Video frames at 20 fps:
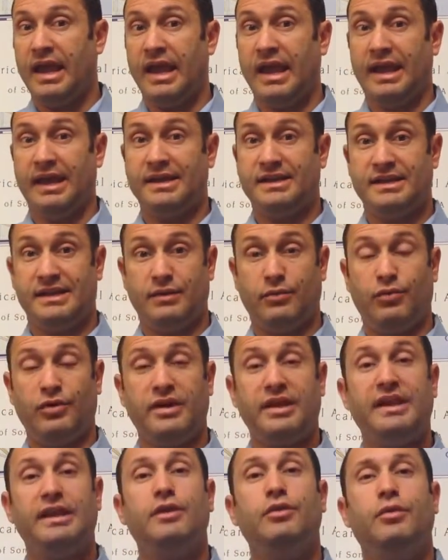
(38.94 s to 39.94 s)
and it
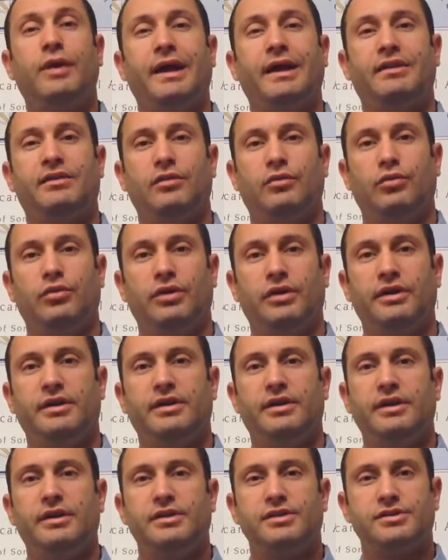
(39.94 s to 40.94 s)
will eat away at the
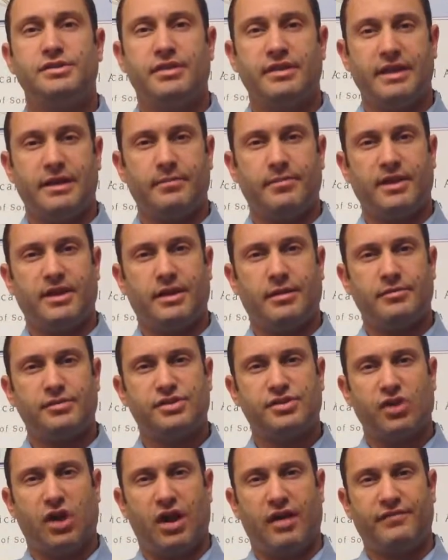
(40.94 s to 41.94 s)
wood so that it
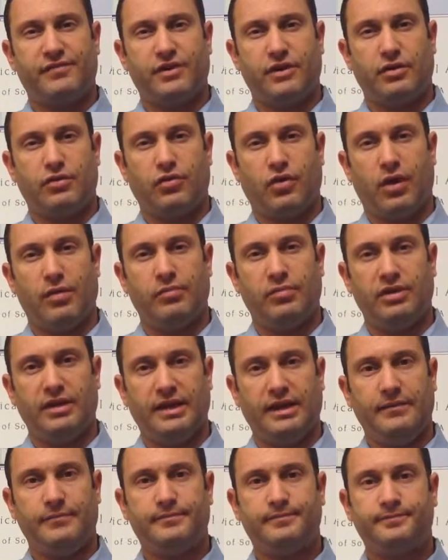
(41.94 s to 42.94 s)
becomes soft and
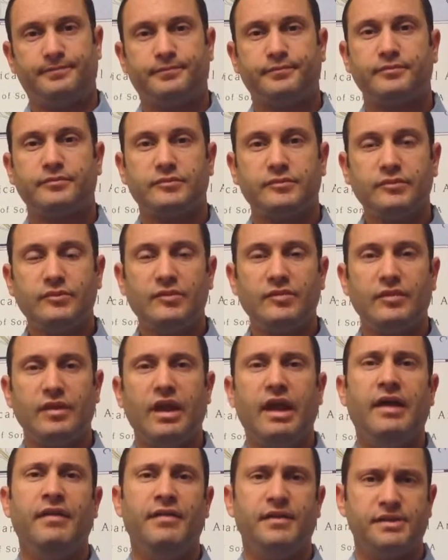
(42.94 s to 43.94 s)
crumbly.
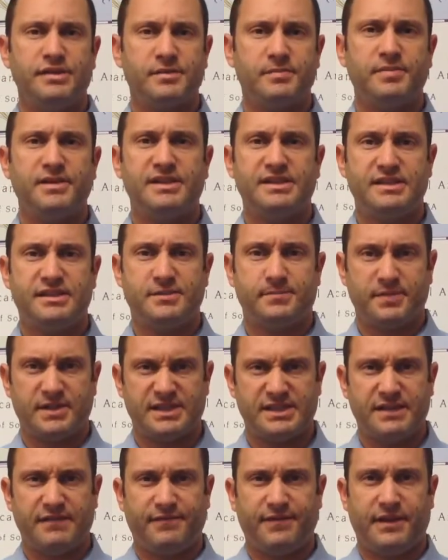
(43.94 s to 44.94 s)
And there's a
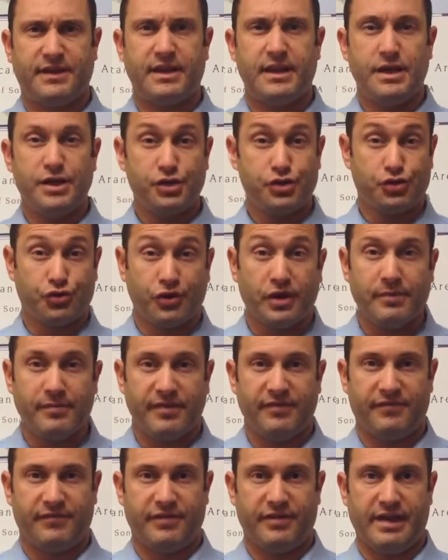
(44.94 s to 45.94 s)
specific
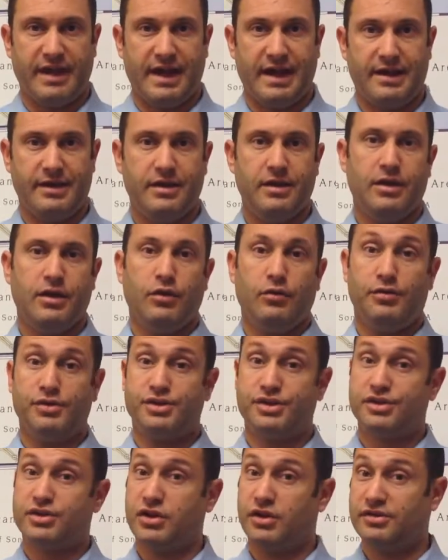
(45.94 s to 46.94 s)
treatment for that,
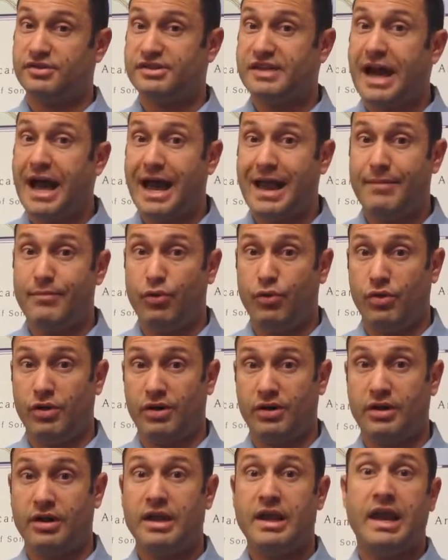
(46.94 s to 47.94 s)
which is called
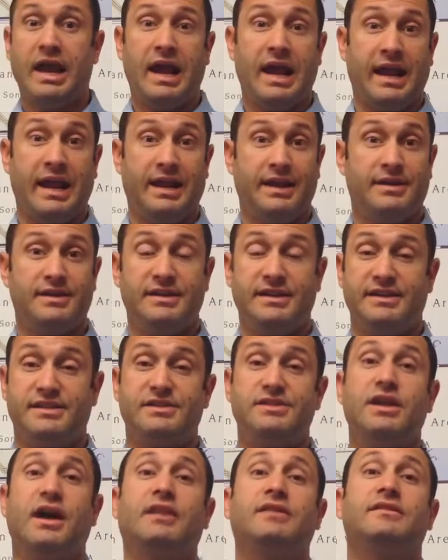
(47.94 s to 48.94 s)
Tyborg, and
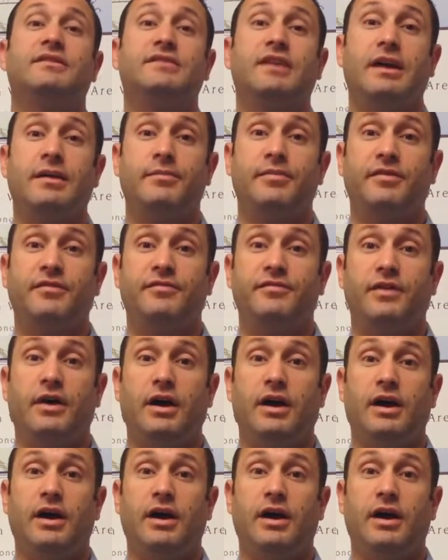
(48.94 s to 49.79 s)
it's not the type of